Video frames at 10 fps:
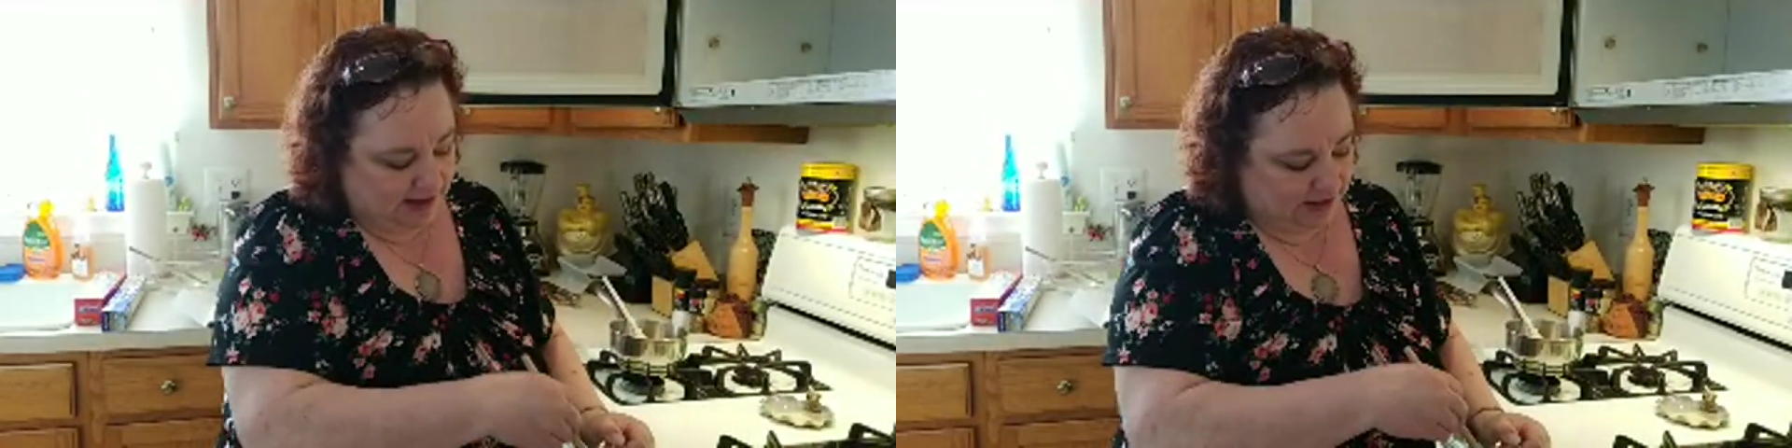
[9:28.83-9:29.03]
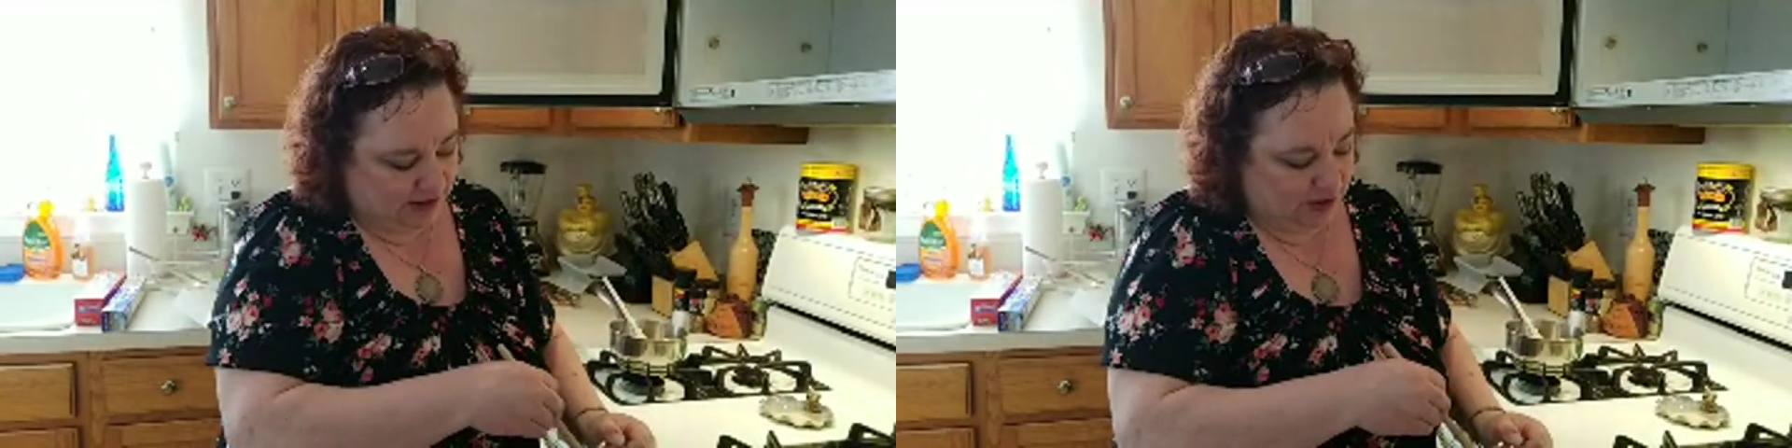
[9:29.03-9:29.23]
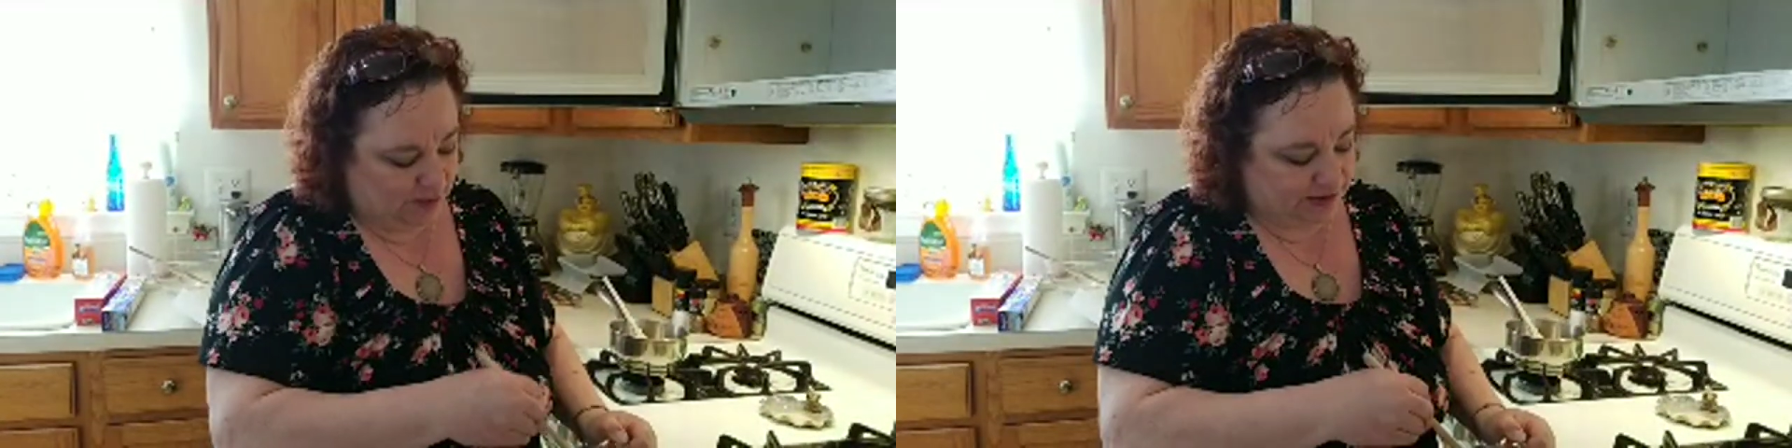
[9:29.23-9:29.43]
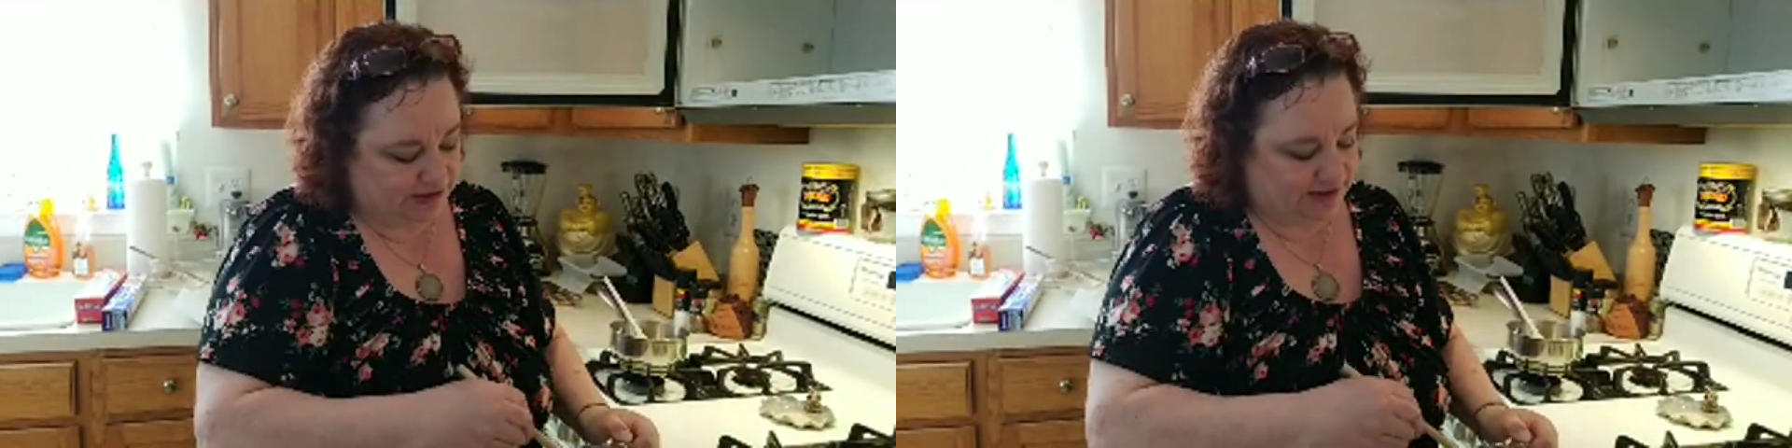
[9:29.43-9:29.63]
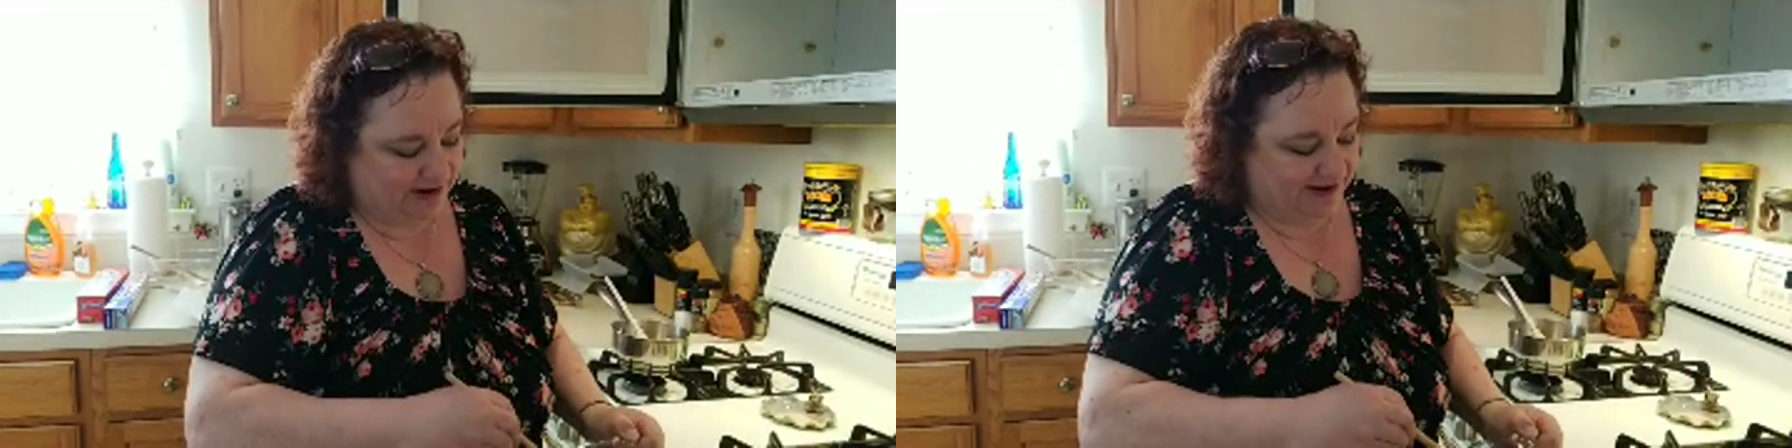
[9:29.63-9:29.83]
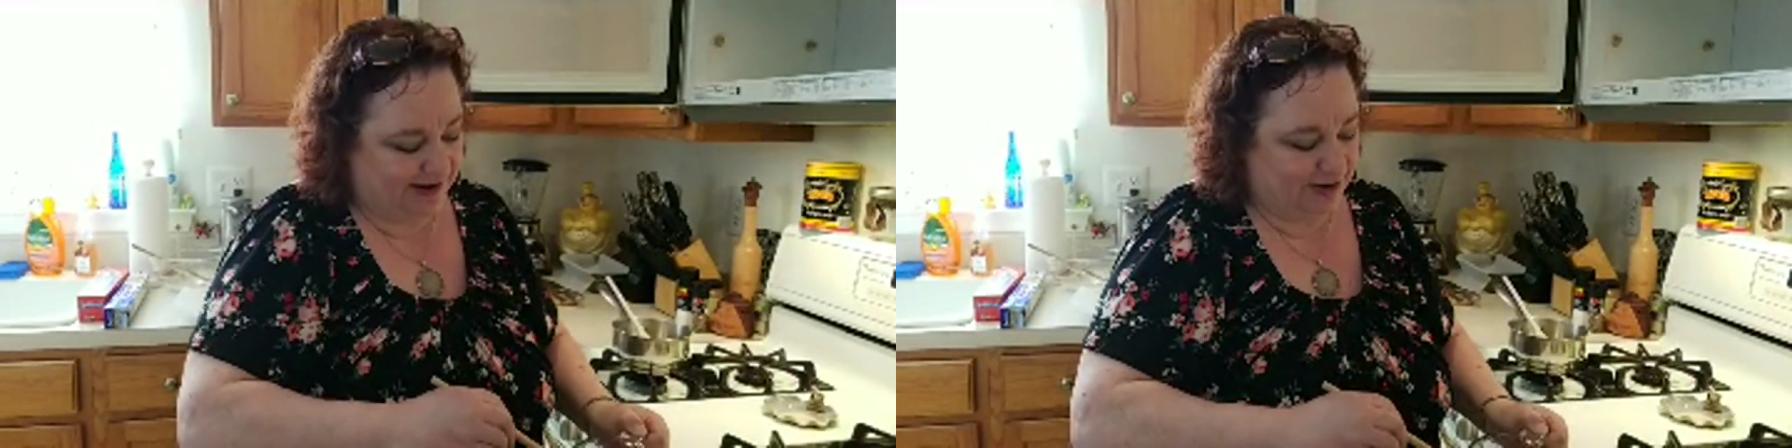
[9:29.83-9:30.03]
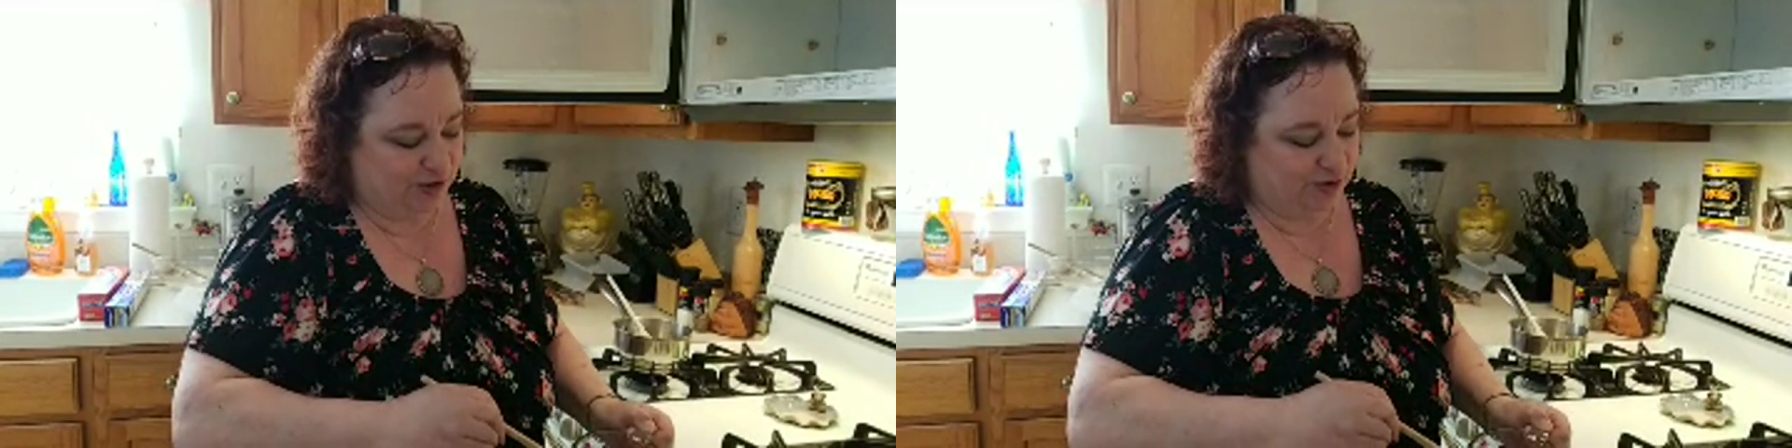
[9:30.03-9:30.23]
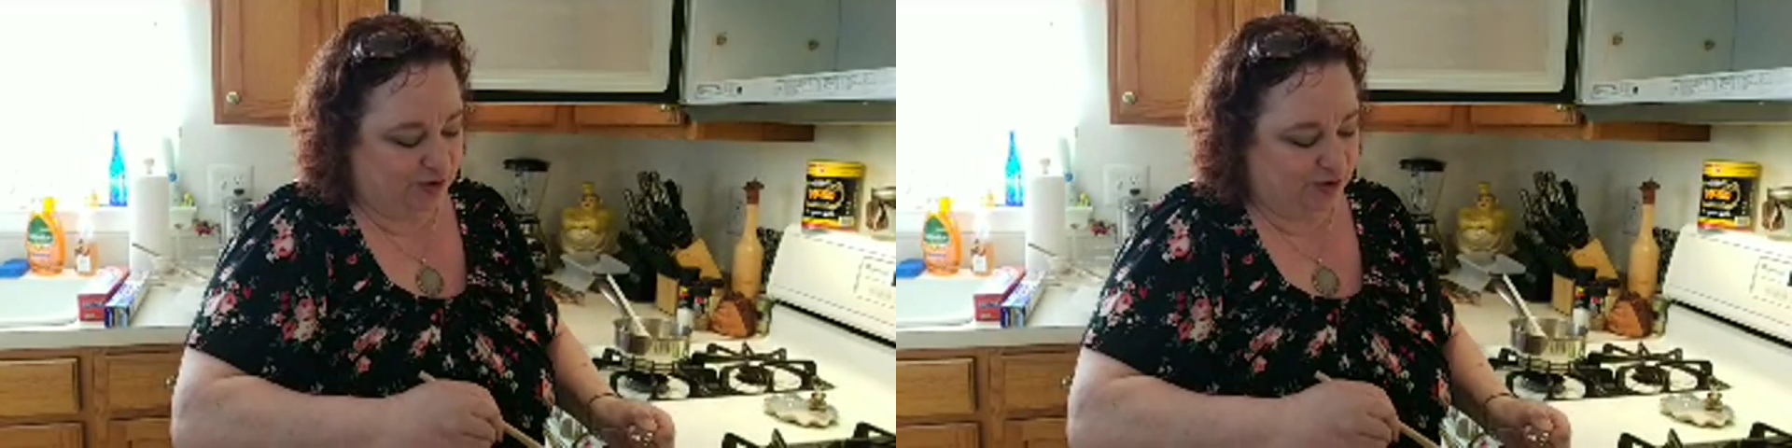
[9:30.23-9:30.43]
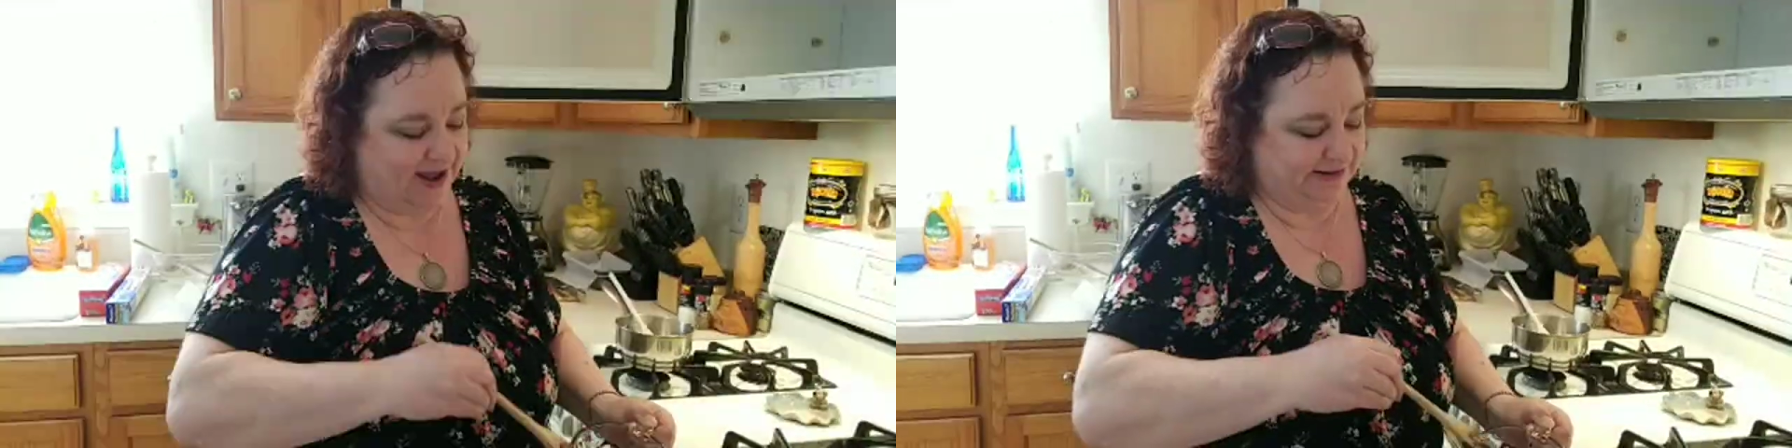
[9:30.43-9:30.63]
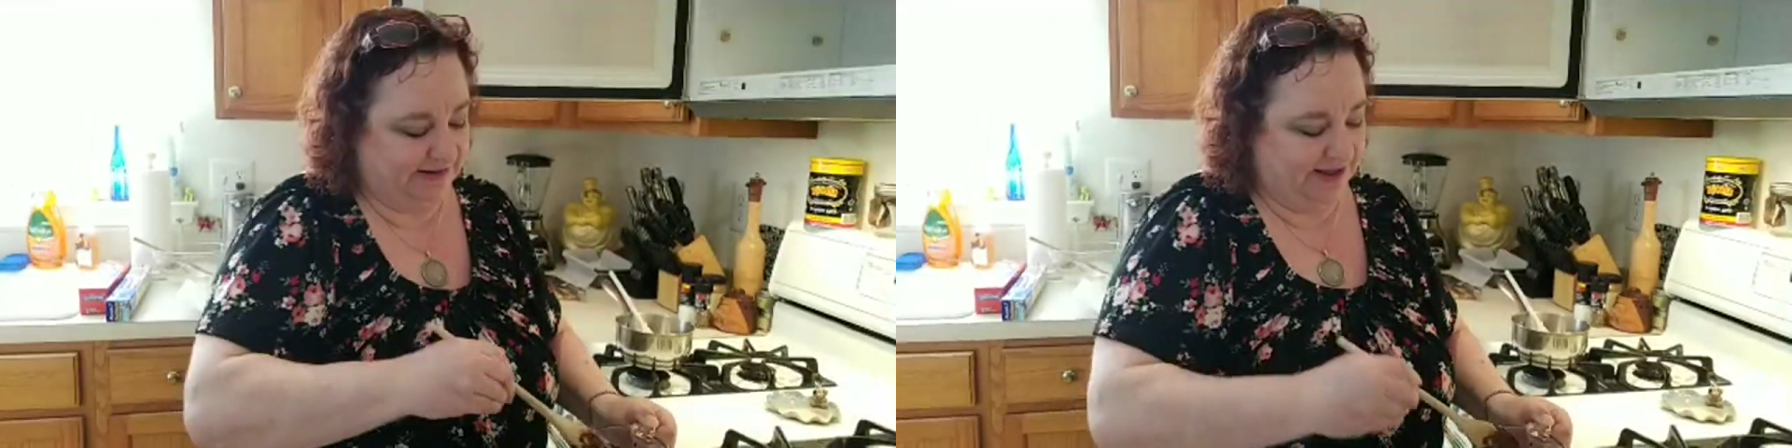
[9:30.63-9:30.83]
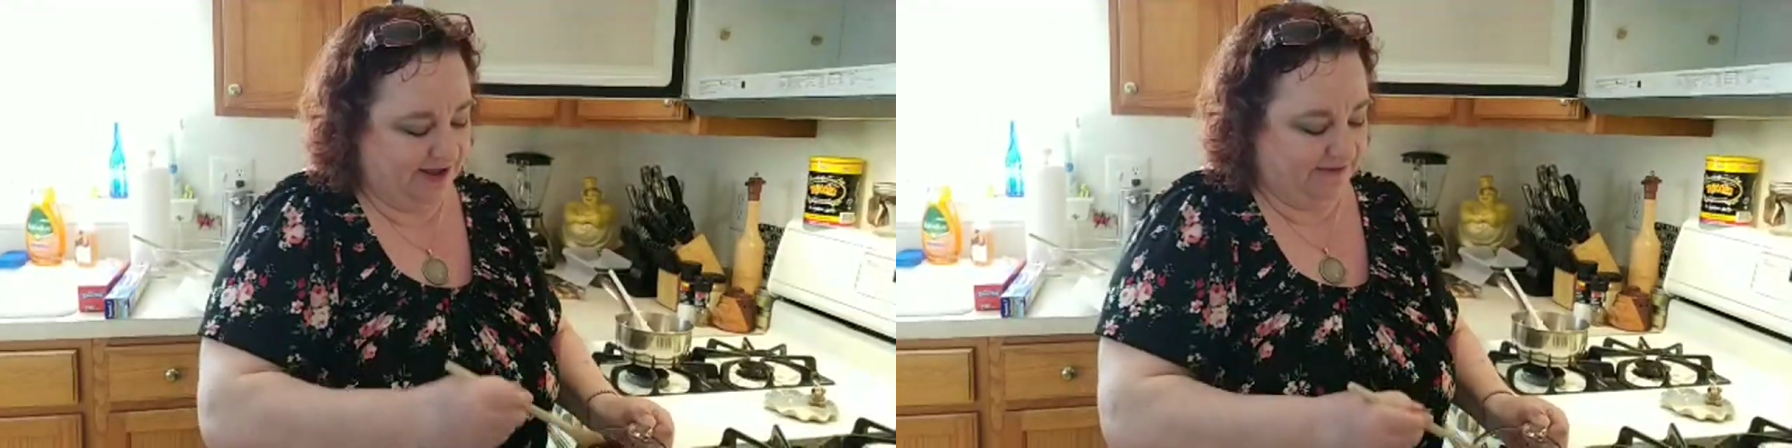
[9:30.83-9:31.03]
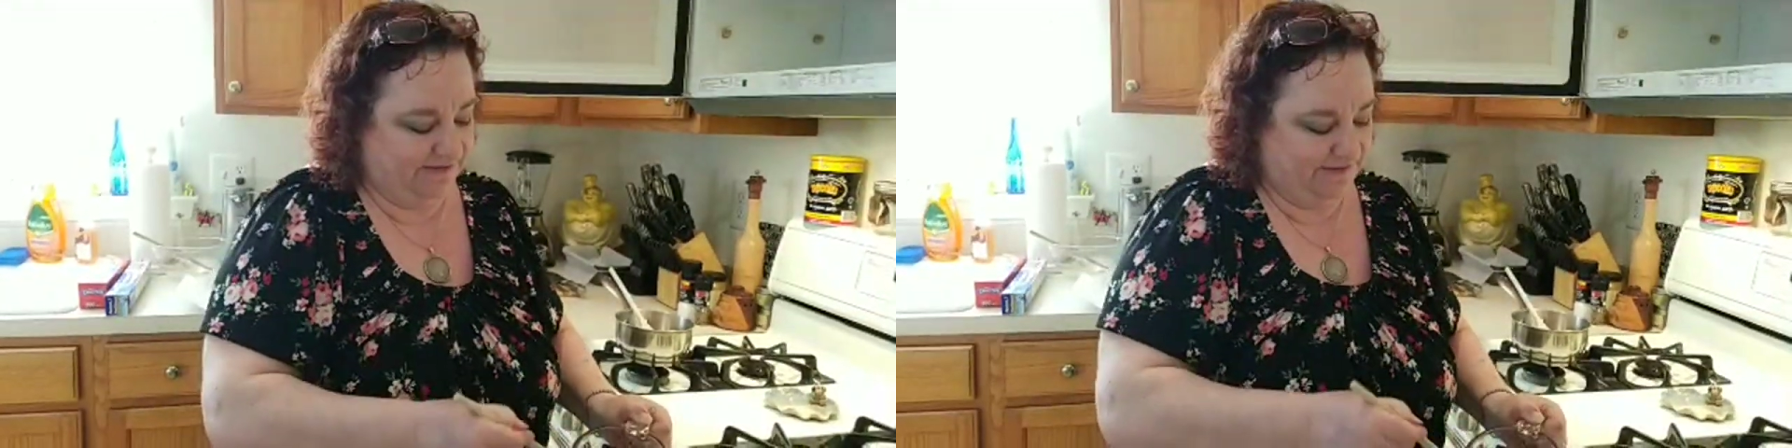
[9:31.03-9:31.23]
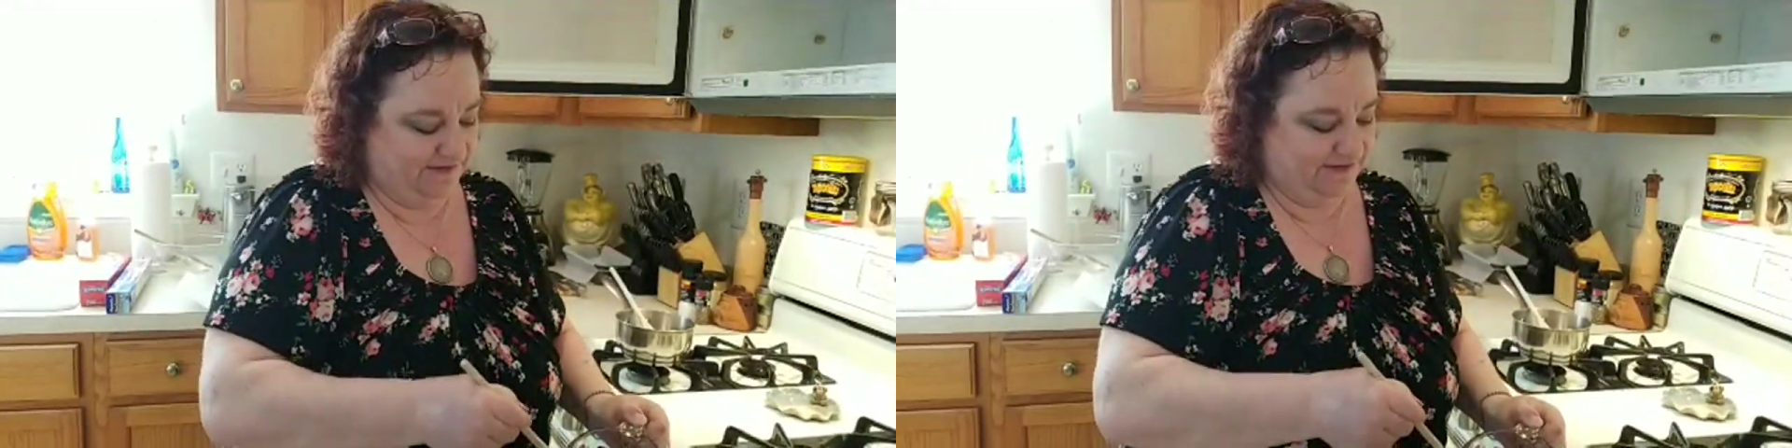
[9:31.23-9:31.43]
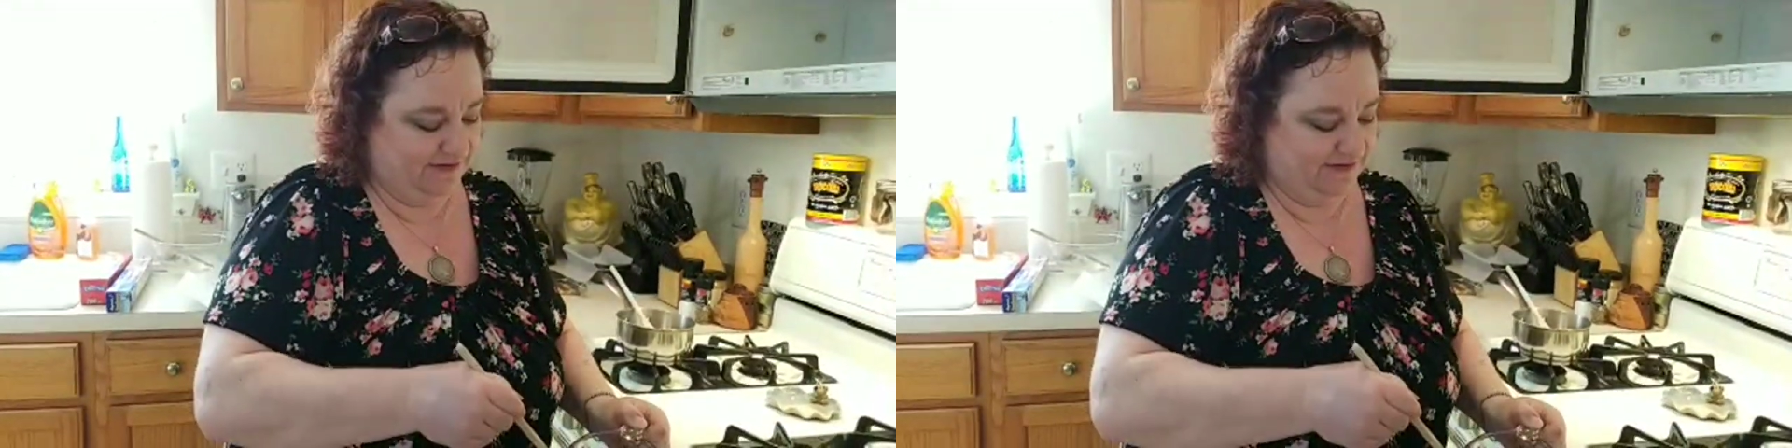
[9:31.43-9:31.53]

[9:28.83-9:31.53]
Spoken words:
You will start a newfound love